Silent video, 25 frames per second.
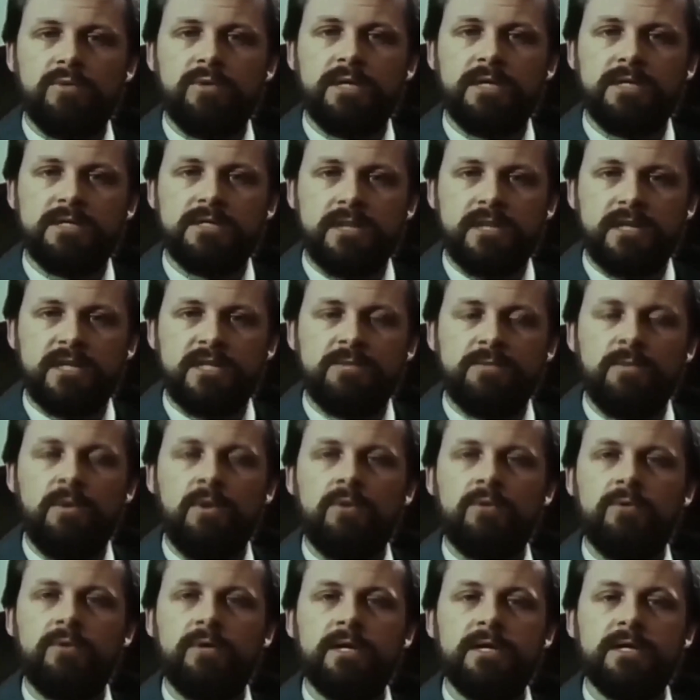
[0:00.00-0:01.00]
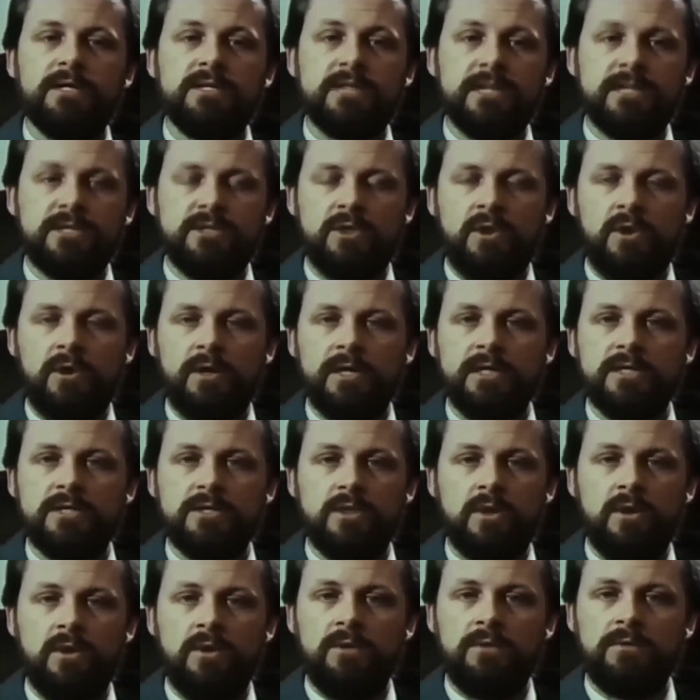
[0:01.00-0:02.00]
rings like smoke rings at
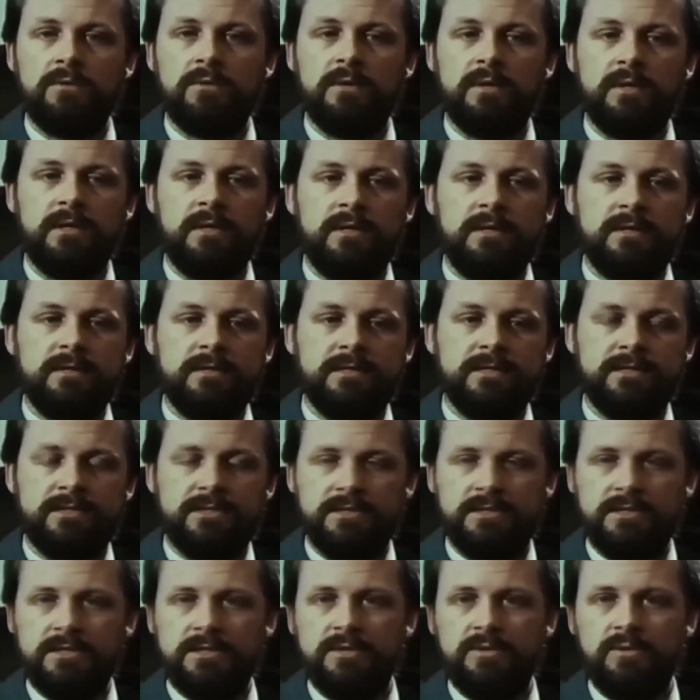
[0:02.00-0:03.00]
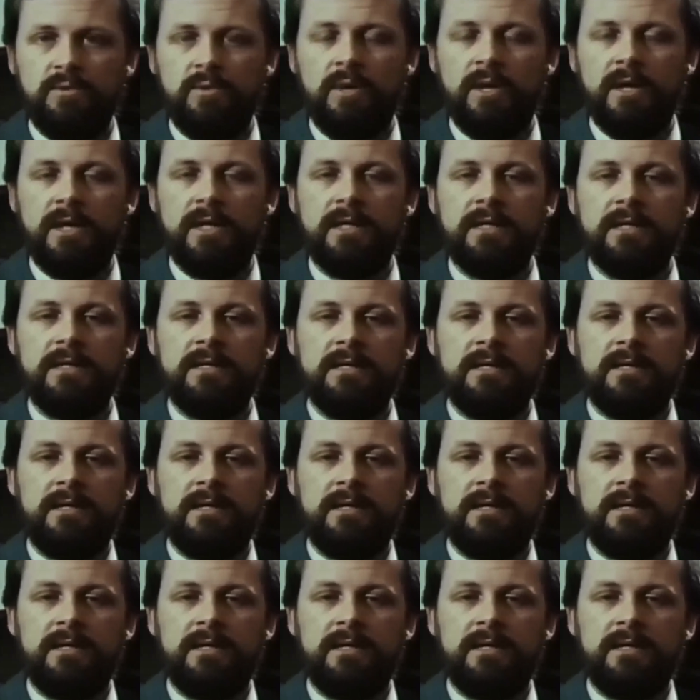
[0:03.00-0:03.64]
targets long distances away